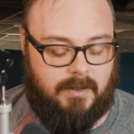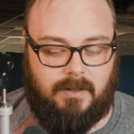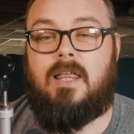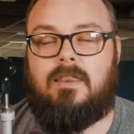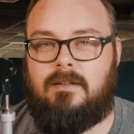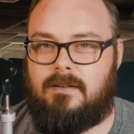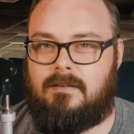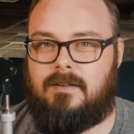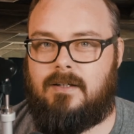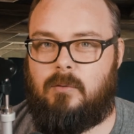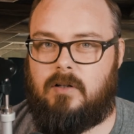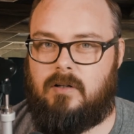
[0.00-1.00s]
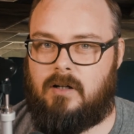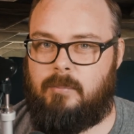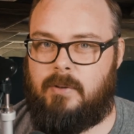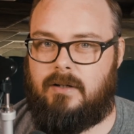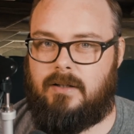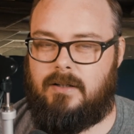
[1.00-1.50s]
The next thing I want to talk
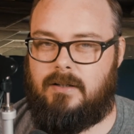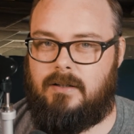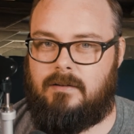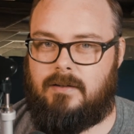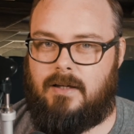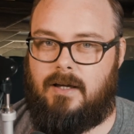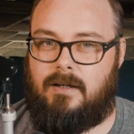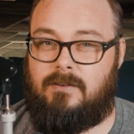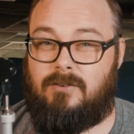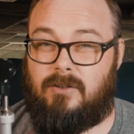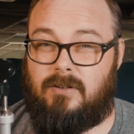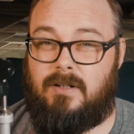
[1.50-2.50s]
about is I started